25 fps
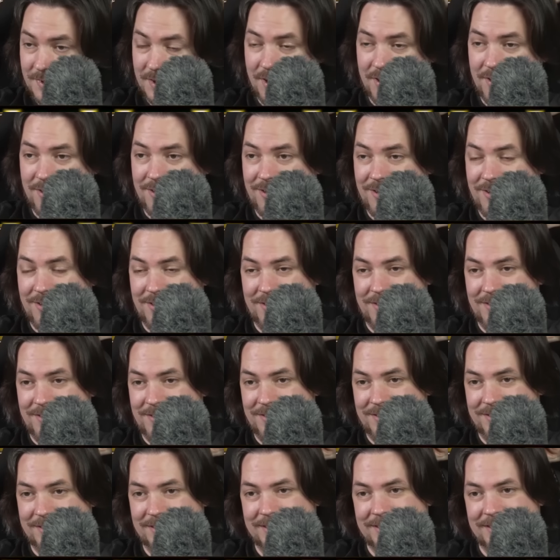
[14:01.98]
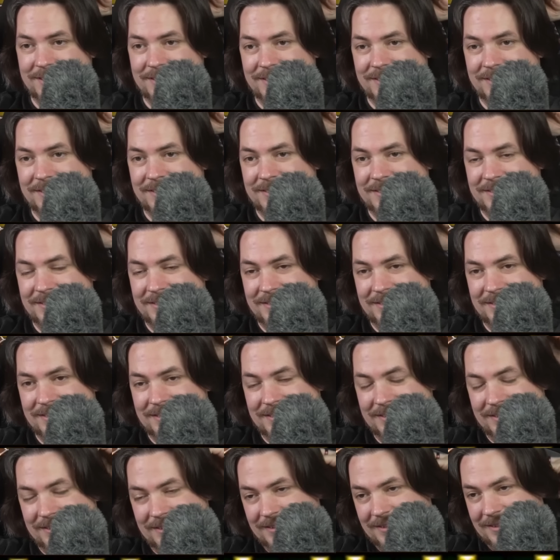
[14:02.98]

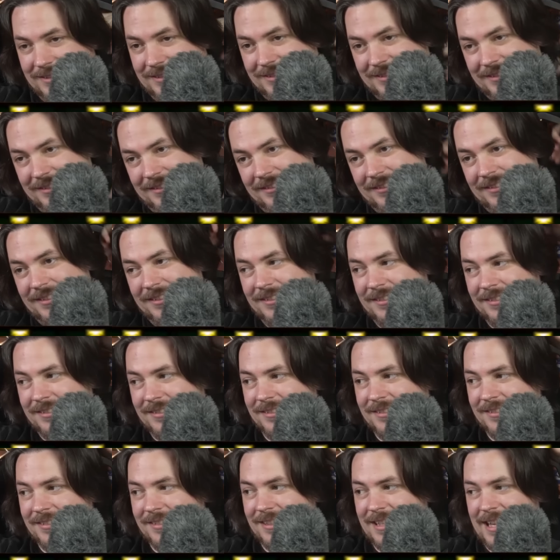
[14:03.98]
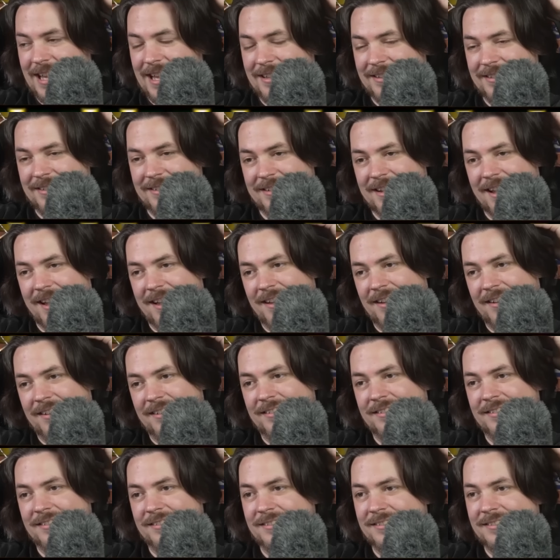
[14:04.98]

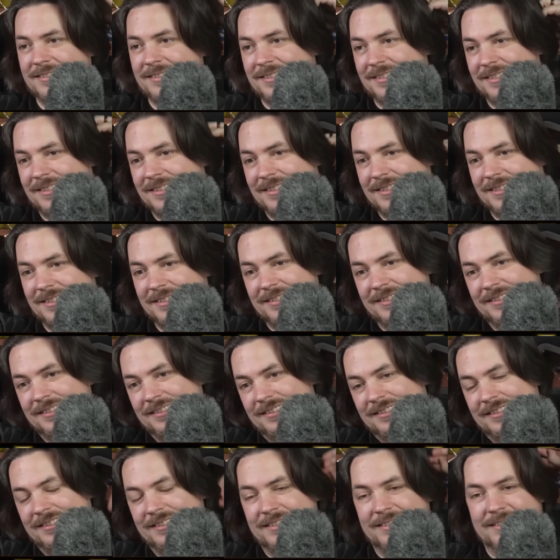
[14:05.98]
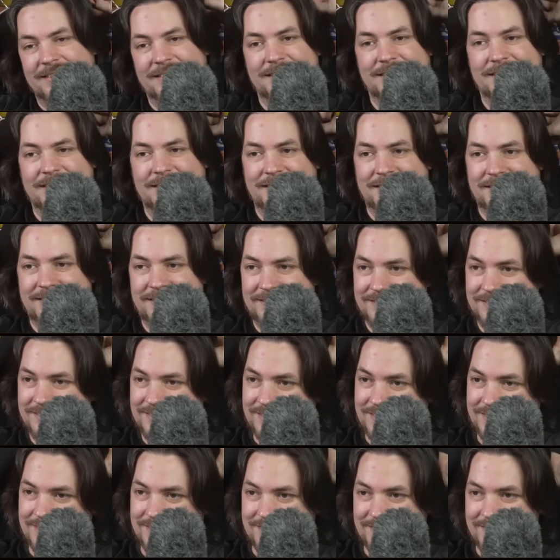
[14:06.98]
[no speech]